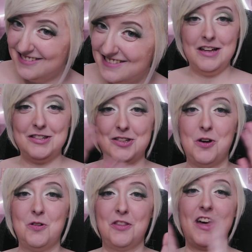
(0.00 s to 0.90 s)

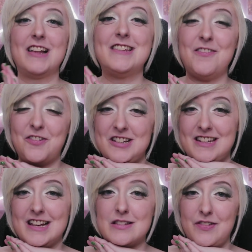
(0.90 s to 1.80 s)
So that's it for
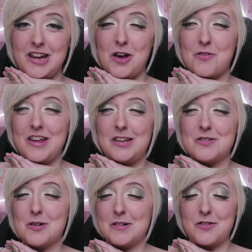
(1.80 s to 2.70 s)
today's video. Thank you so
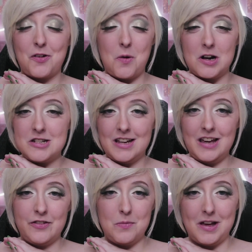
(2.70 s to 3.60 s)
much for watching if
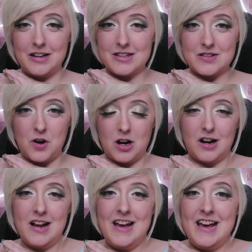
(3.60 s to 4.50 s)
you made it this far.
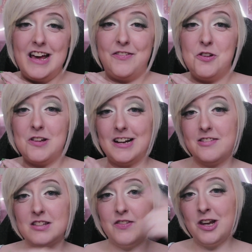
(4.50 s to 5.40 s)
If you liked
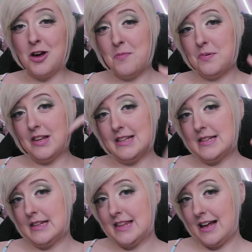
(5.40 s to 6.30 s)
this video, please
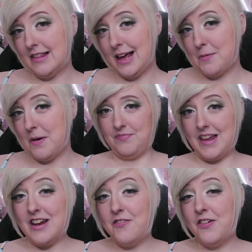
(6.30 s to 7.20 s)
hit that like button
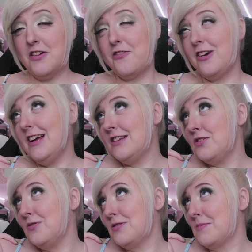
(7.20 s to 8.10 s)
and feel free
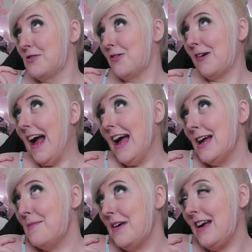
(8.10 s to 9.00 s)
to subscribe
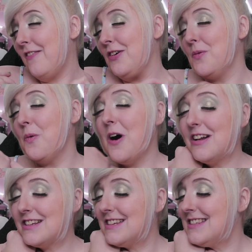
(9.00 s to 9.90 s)
if you want
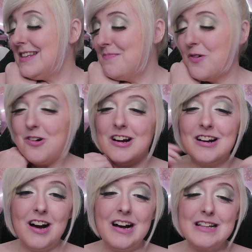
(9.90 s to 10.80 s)
to see more
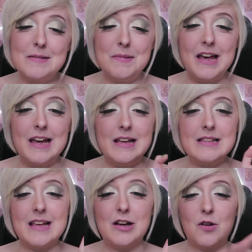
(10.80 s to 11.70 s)
cosplays
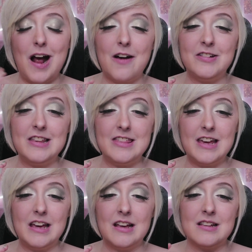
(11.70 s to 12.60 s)
and crafty
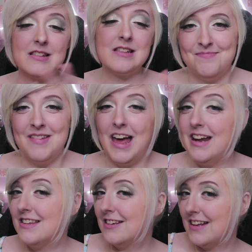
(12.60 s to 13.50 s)
things. And
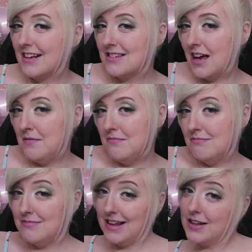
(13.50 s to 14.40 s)
until next time,
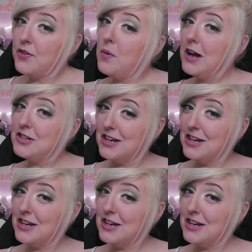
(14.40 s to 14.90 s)
thanks for watching.